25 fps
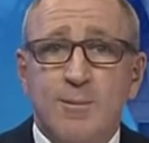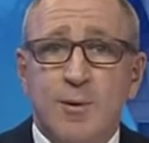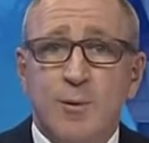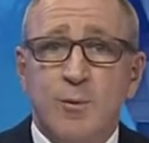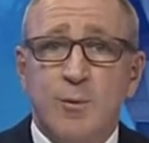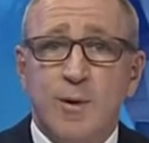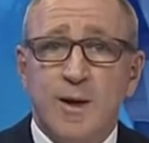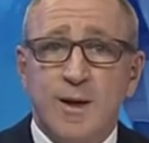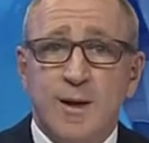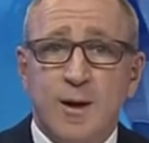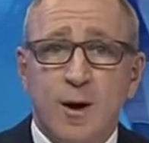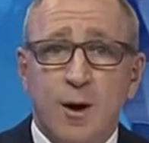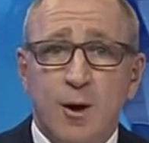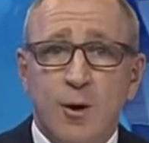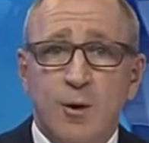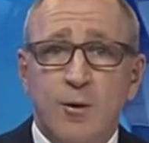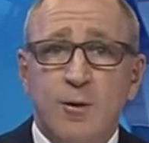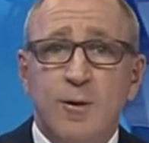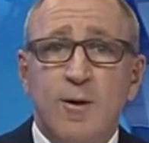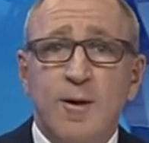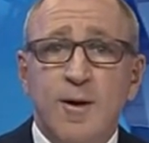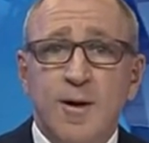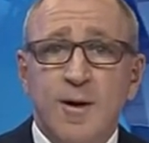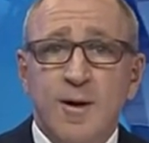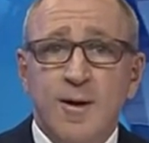But we
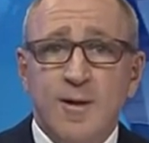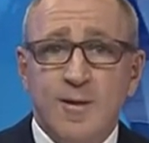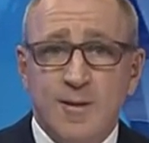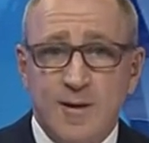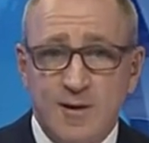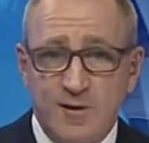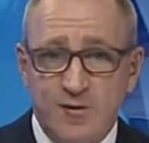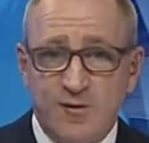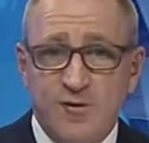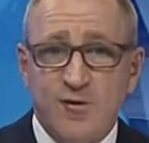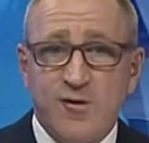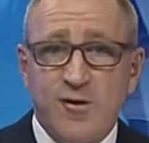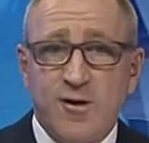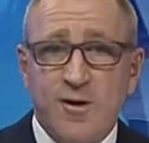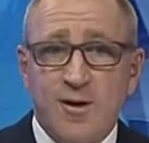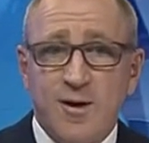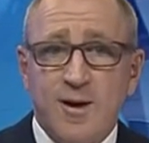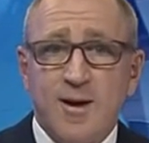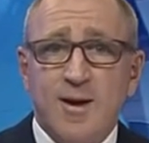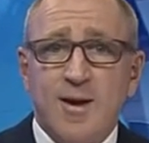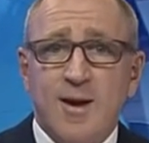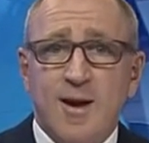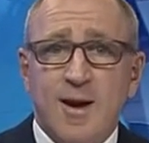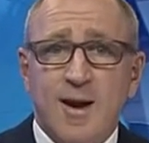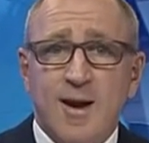know that
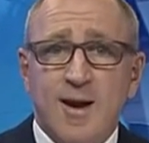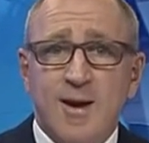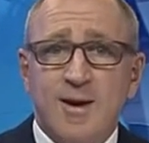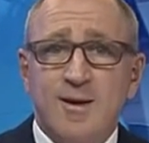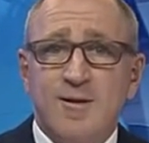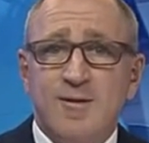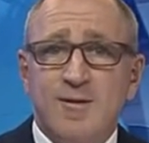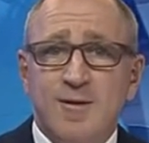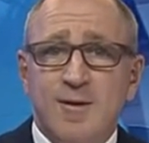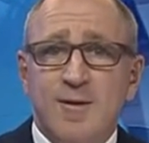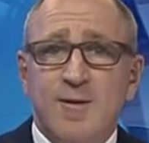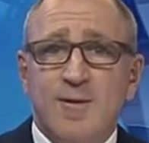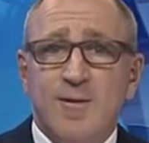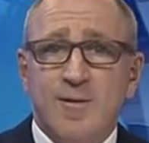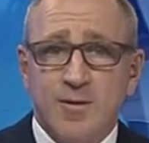she and